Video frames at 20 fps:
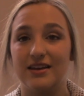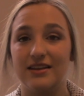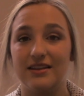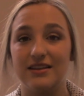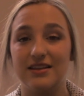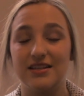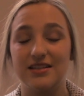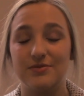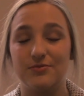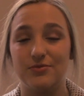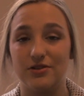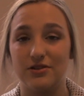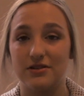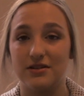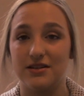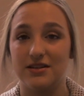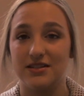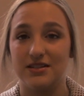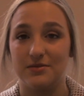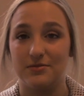"This
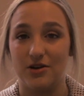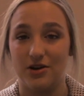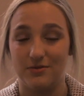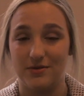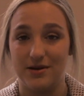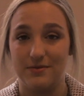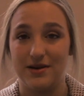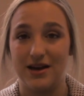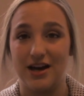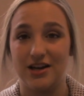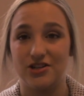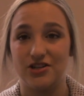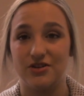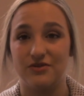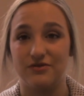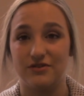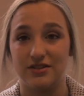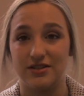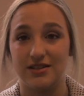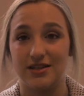book is about my
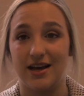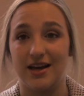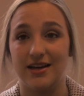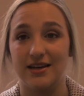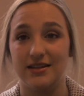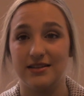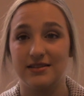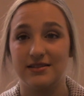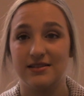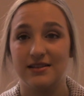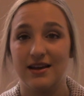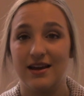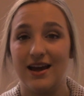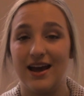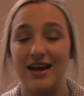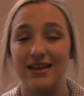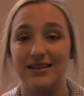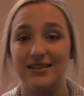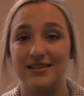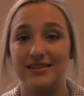passion for science
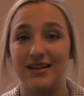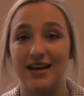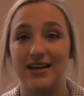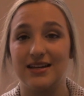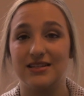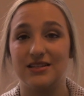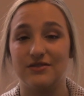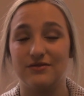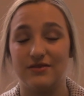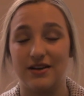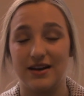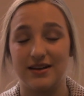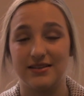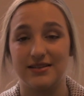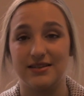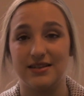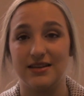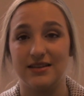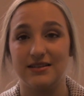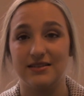and the science of
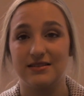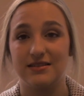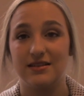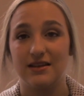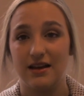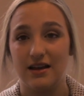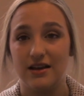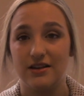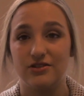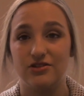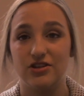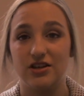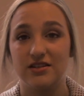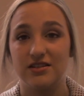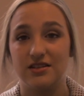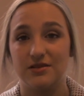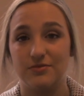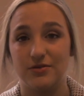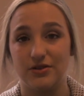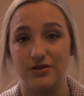vaccines,
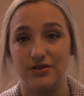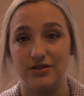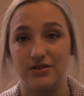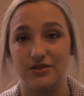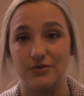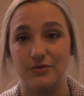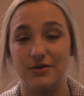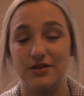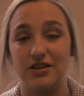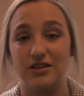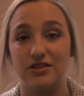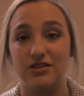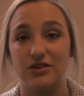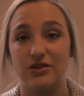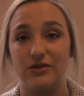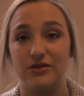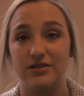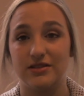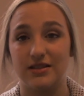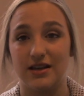juxtaposed with the
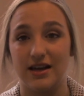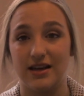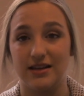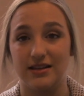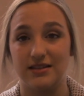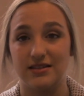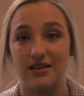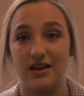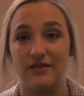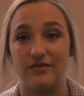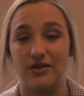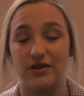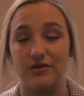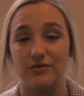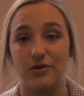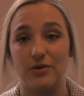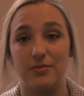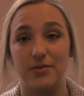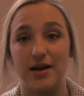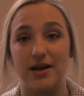pseudoscience of a
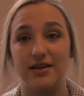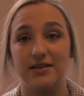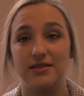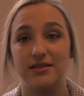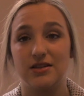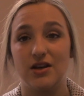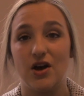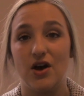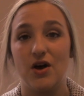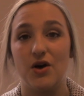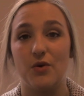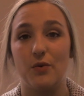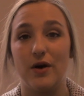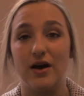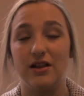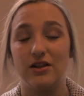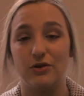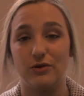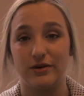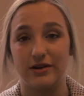robust,
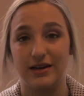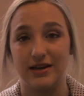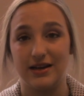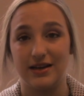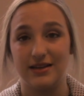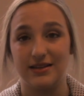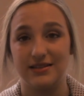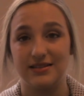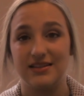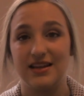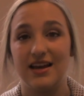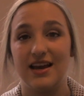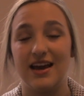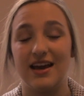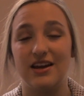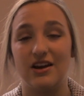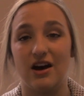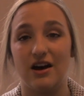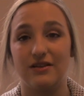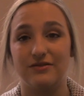well-organized,
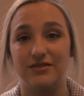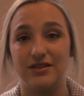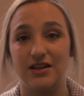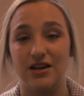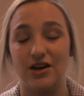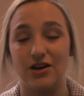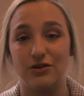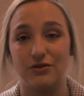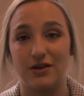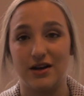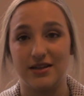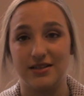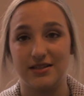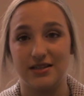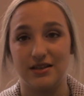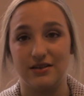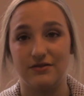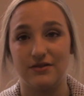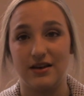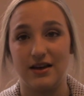and often
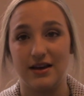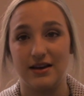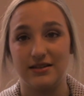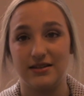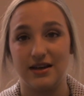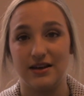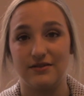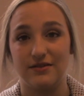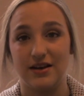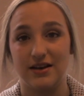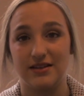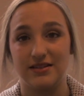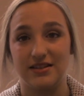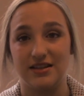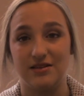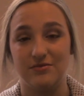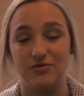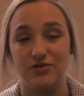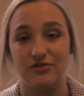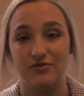aggressive
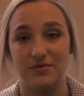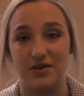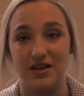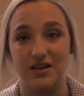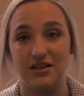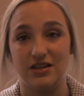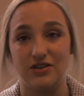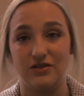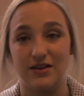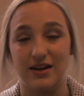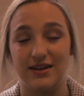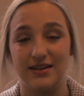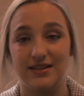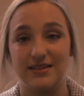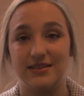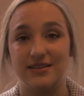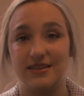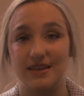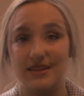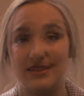anti-vaccine movement in the United
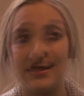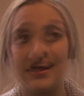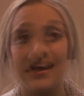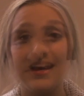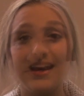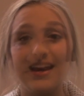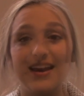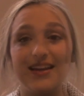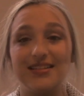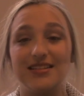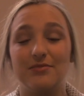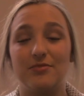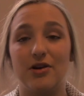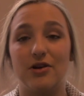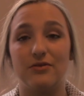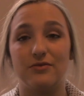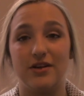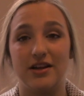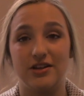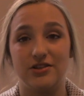States. It's
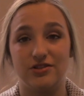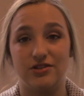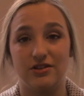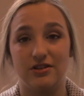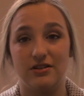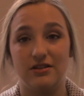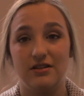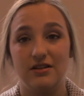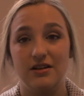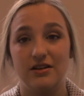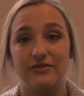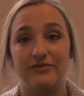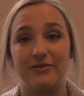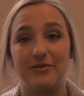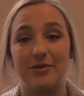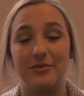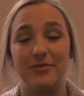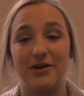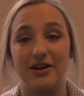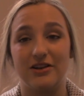about Rachel,
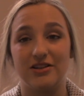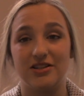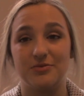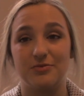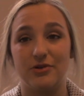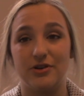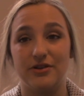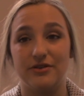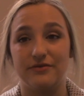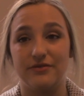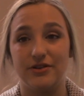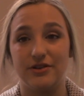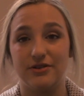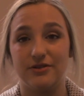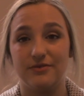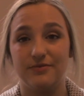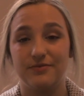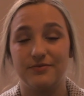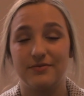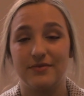from a parent's point of
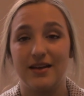view.